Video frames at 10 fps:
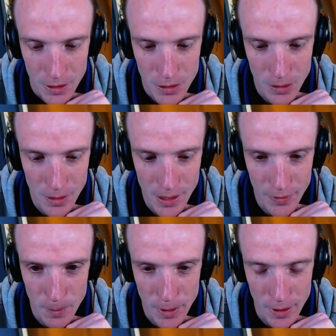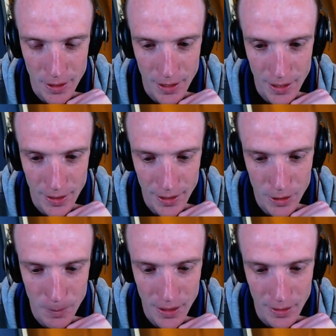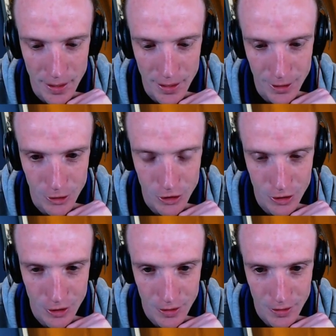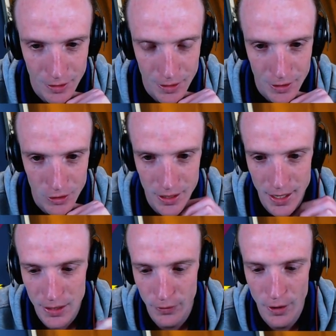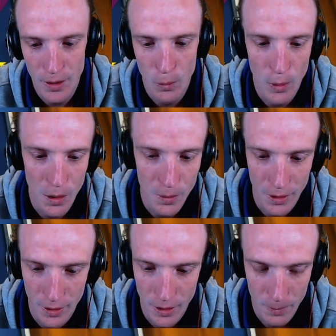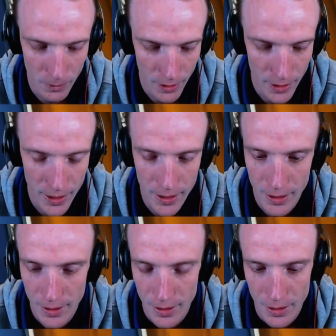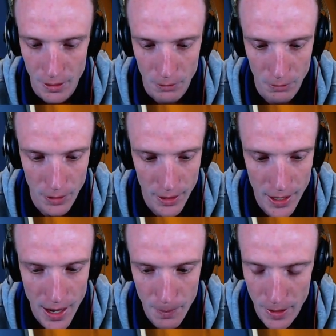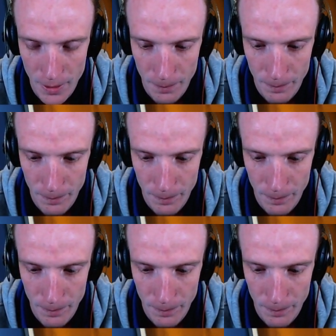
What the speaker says: Do have the Pokégear, that could be clutch. Just has to find a welder, and I'm really, really happy.